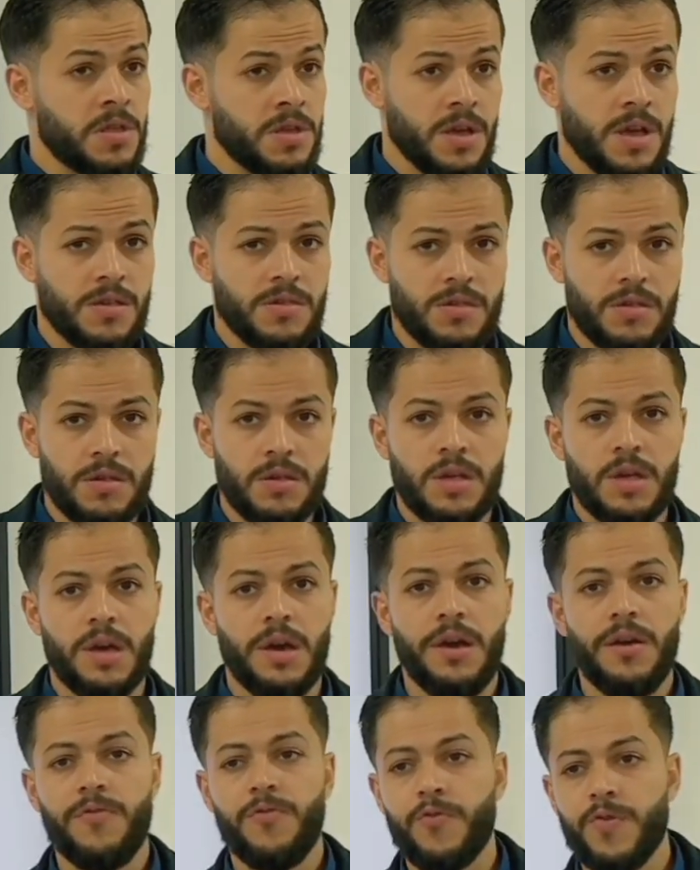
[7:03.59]
Yes.
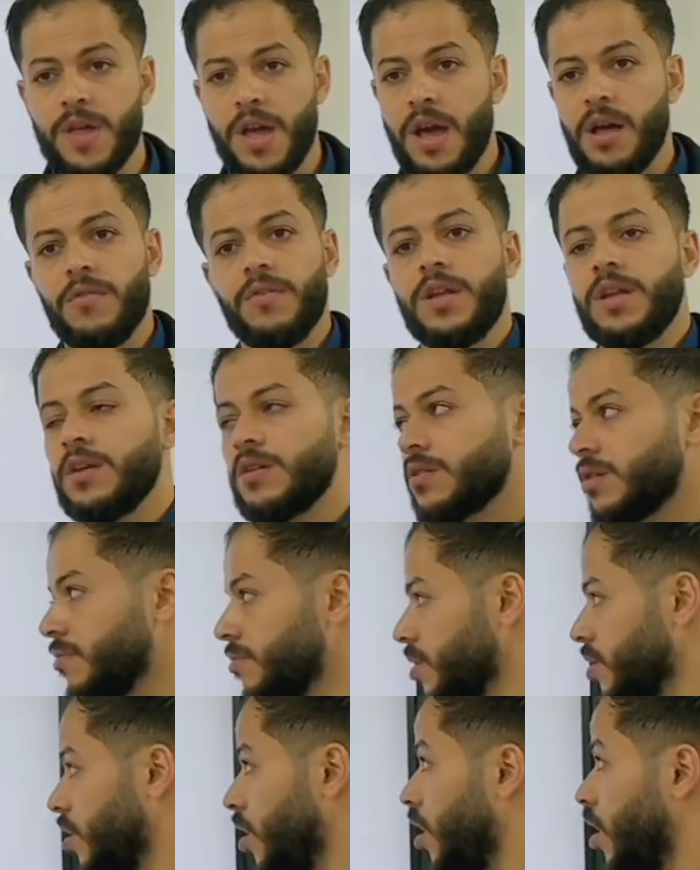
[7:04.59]
If we have an
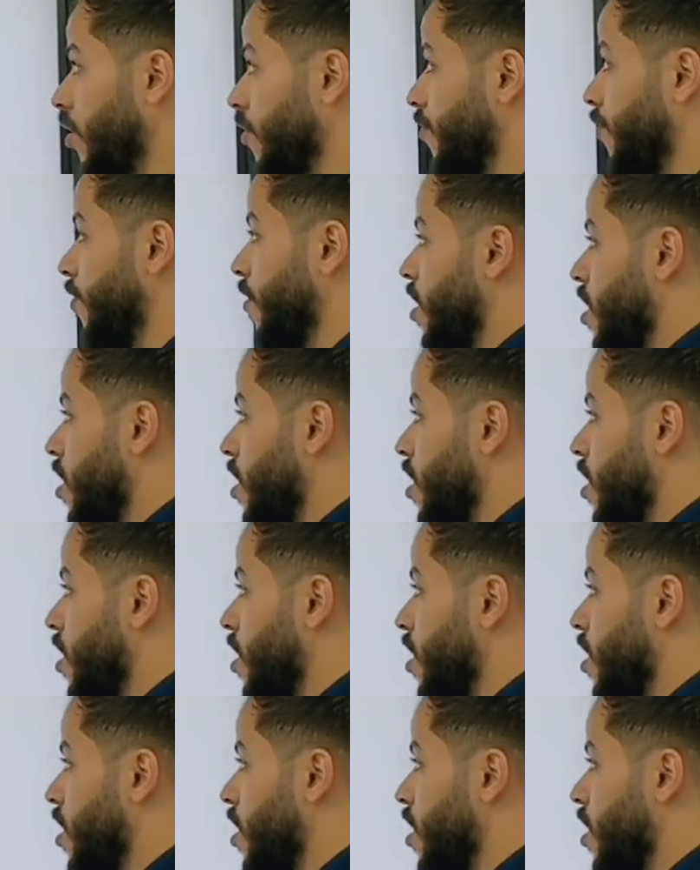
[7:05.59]
example of